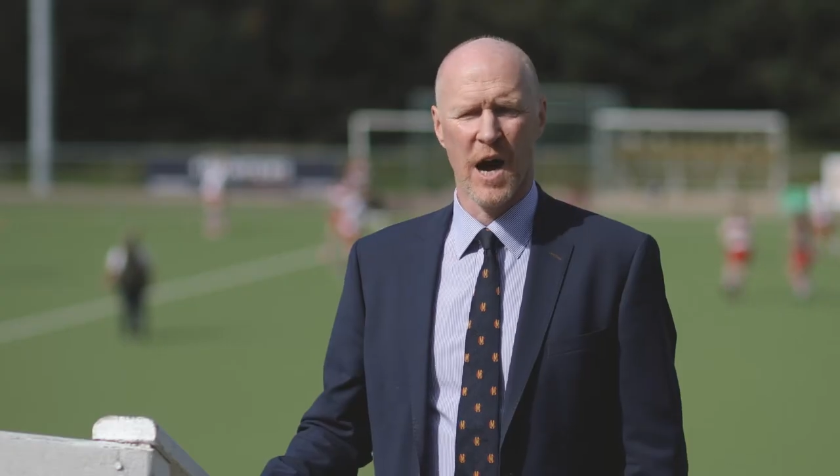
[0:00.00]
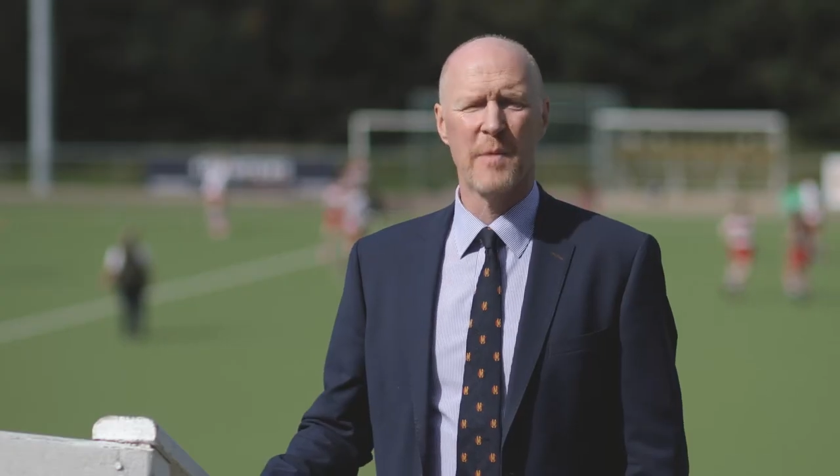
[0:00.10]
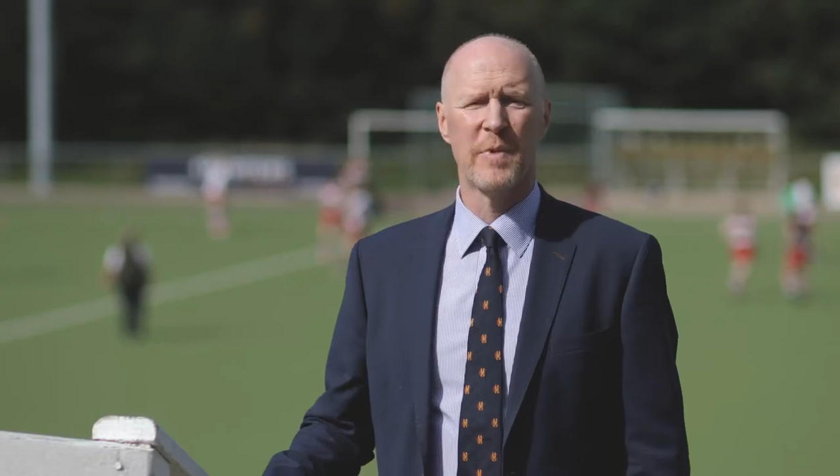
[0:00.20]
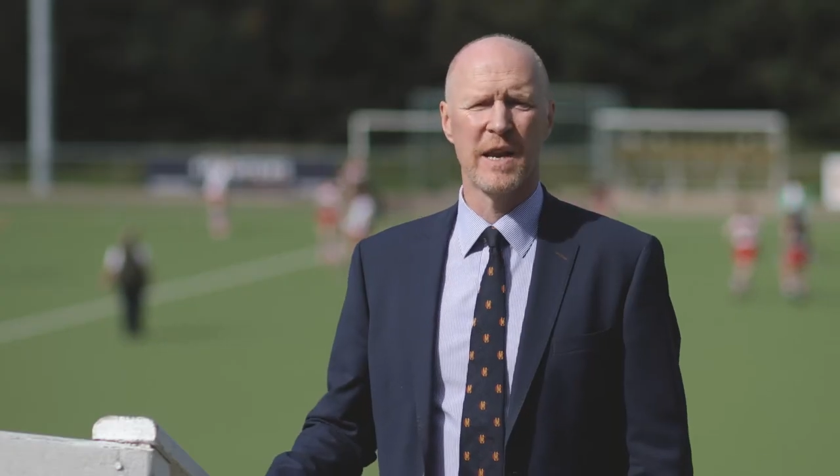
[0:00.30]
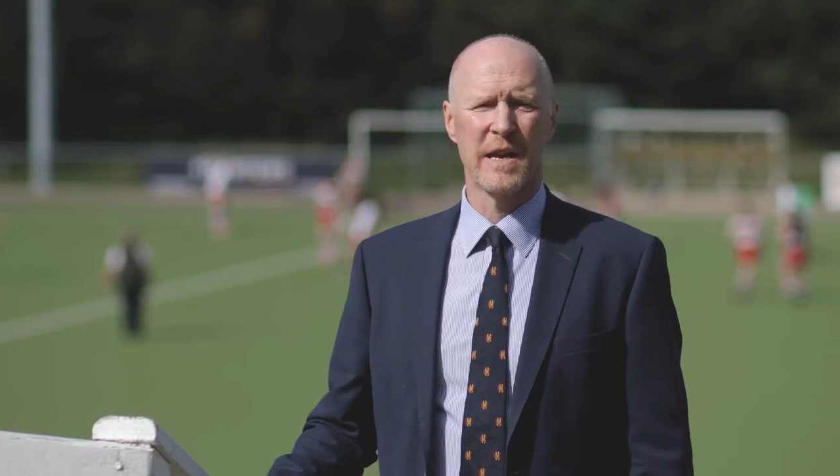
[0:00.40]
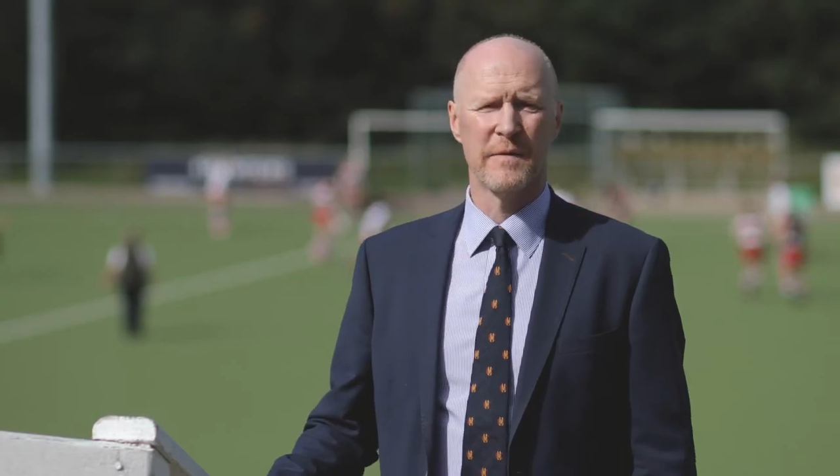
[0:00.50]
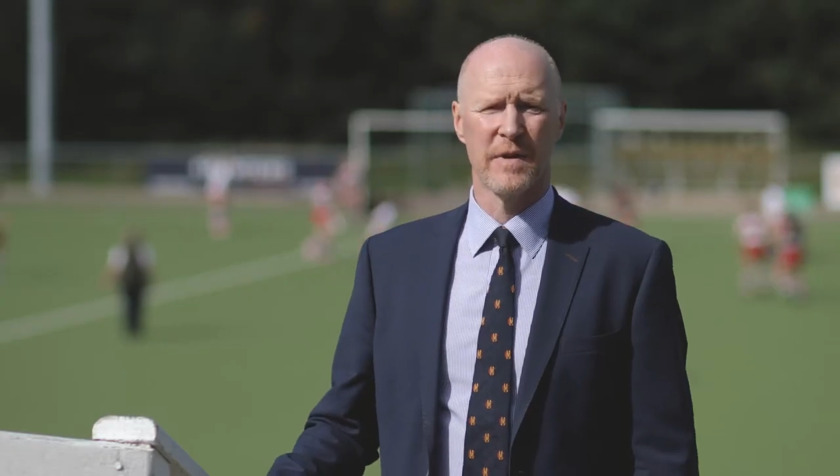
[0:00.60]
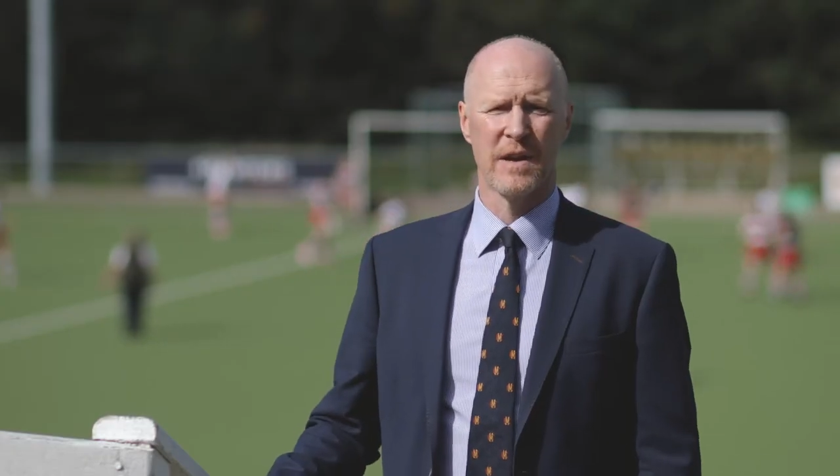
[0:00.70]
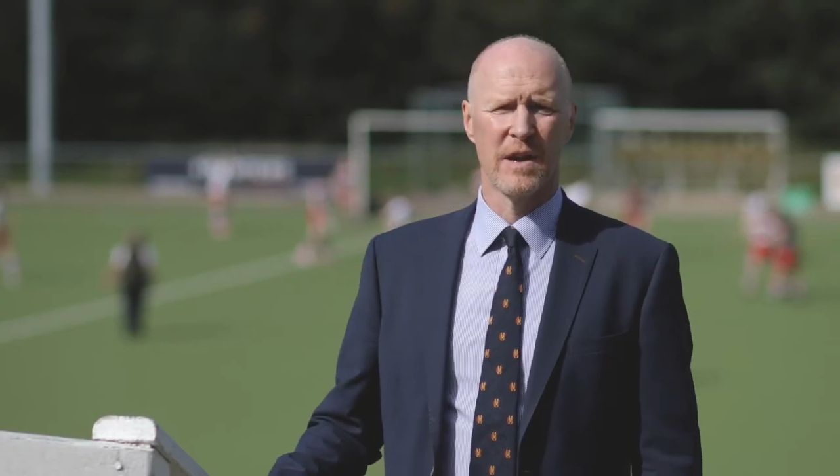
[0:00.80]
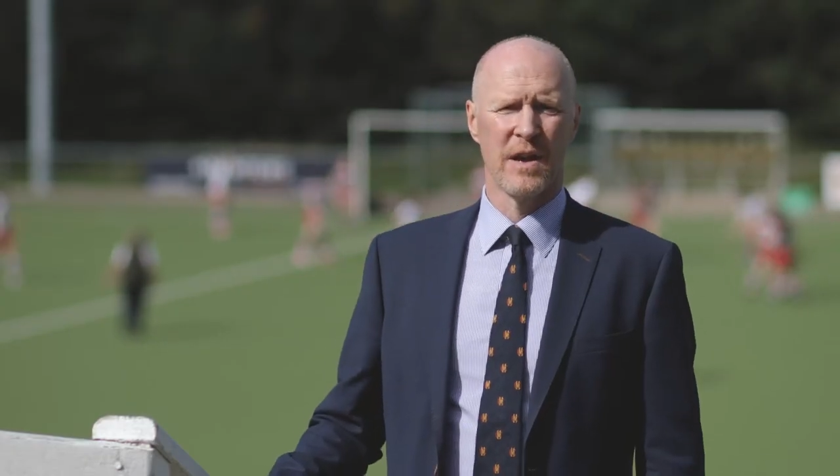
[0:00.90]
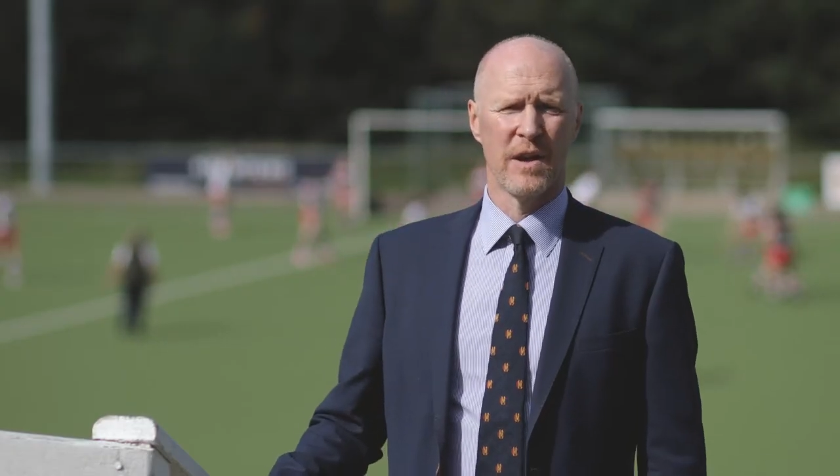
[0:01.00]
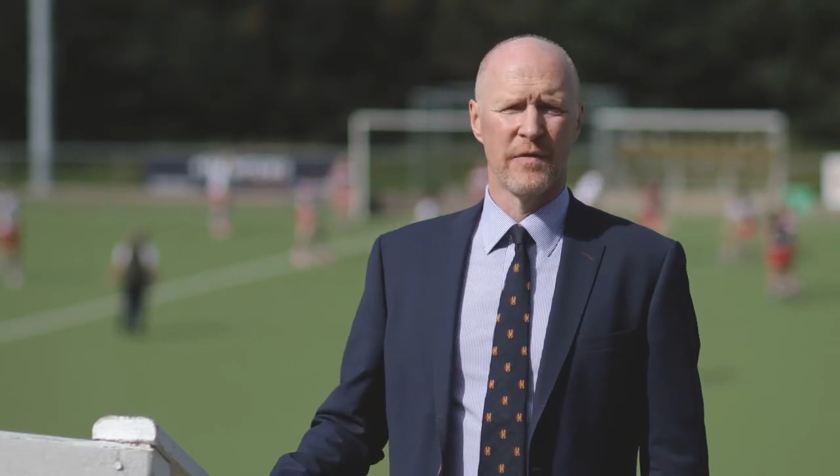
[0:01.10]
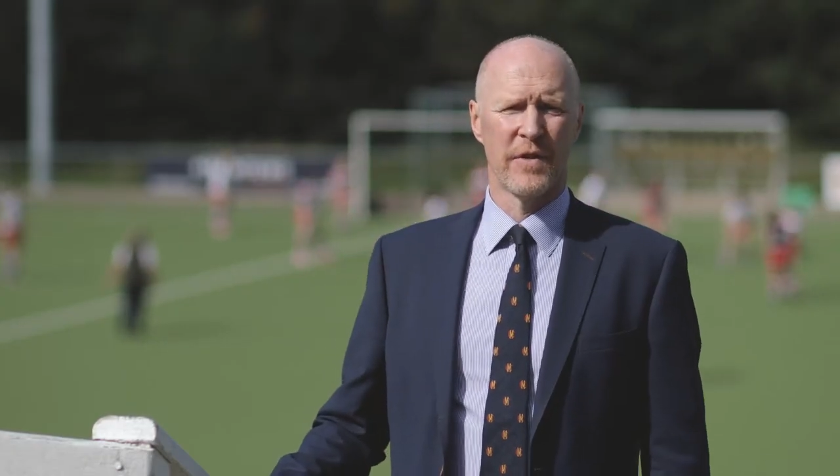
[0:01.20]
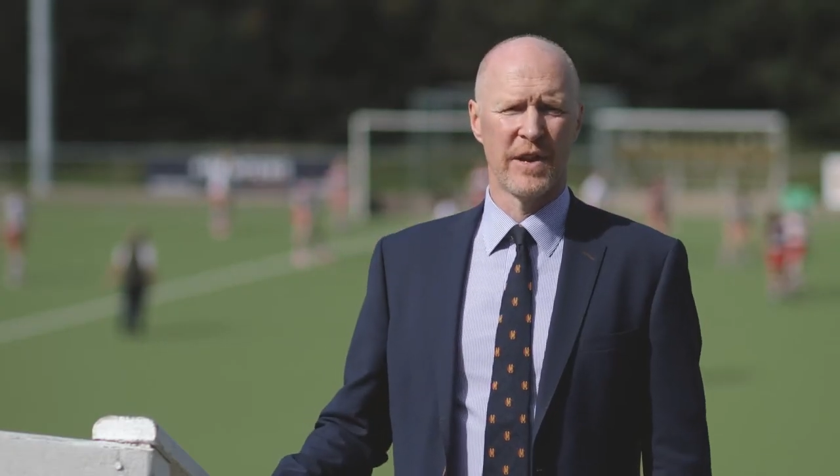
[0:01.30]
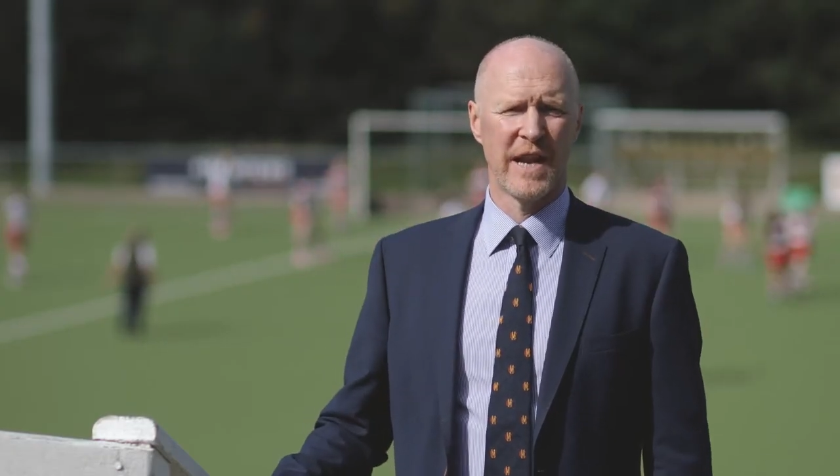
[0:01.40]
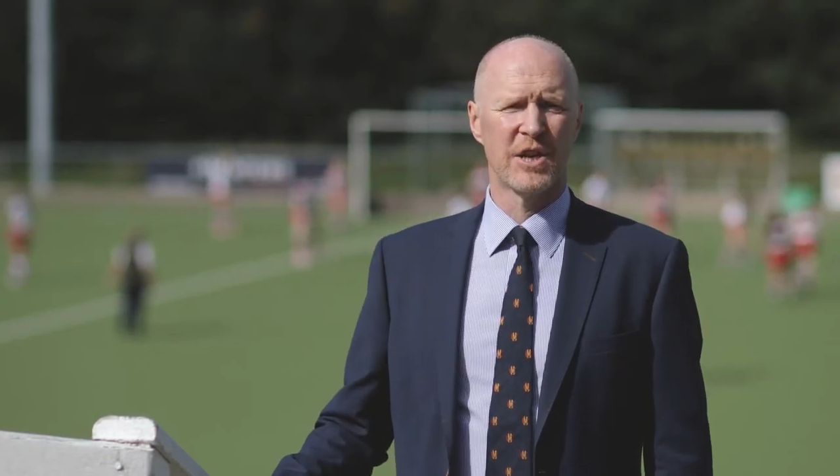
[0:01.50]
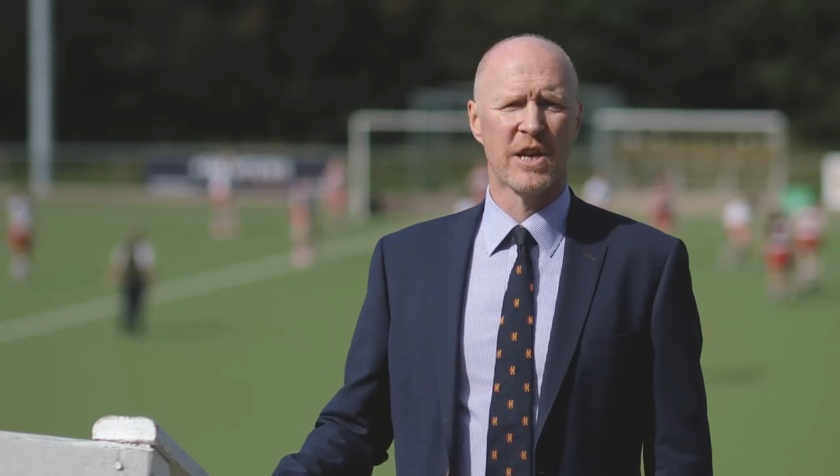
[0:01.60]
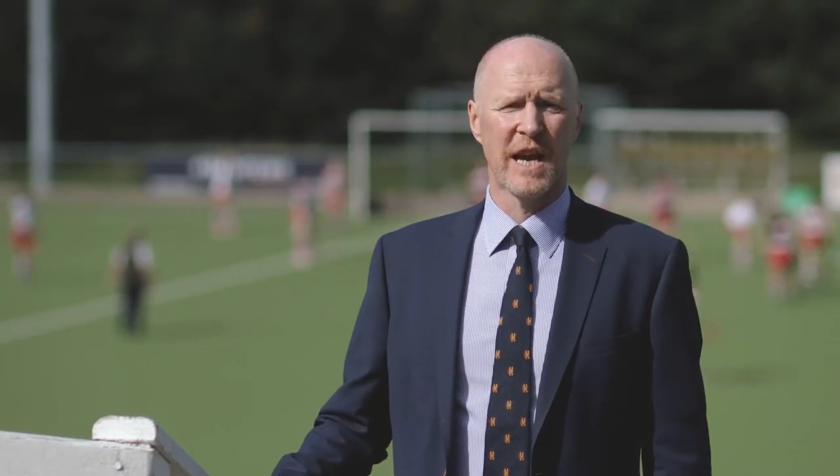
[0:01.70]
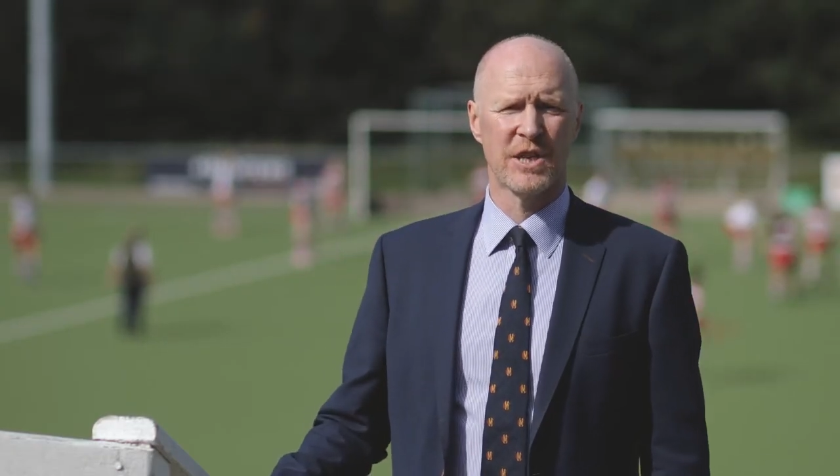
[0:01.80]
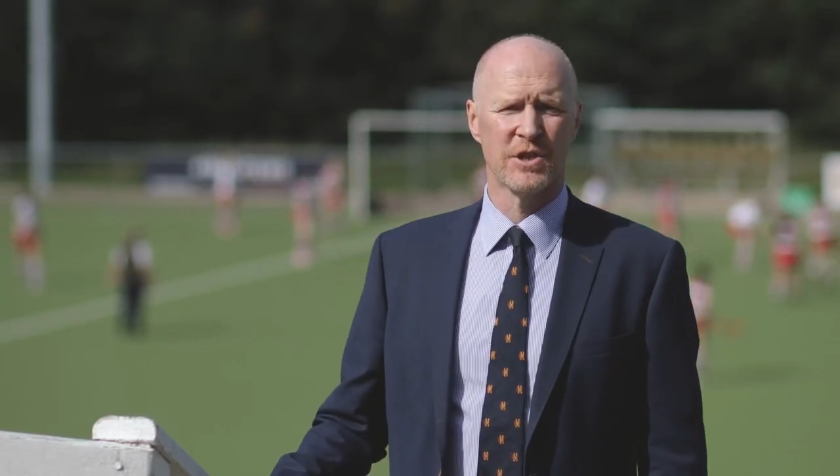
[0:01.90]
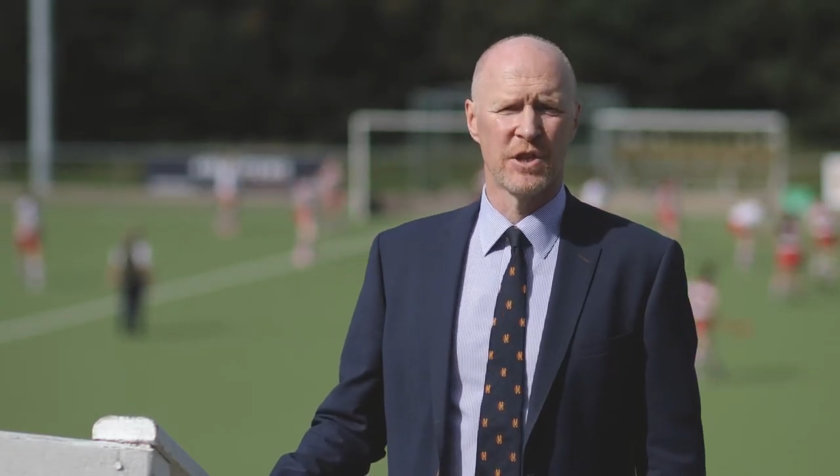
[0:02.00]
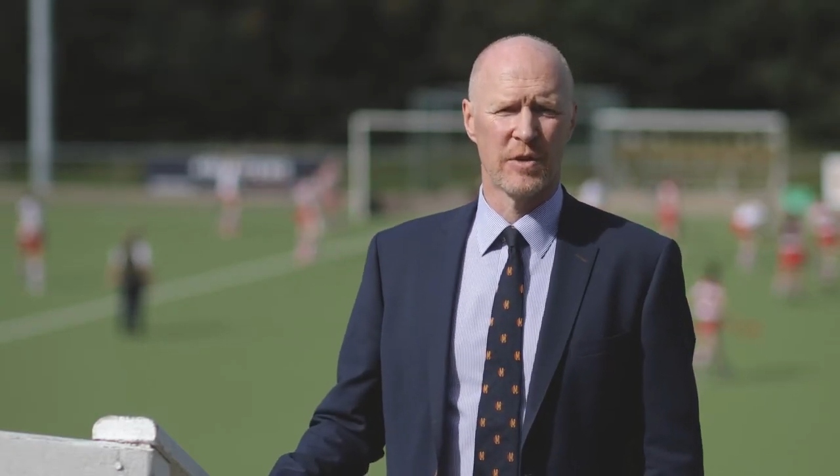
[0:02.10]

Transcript: I believe that an education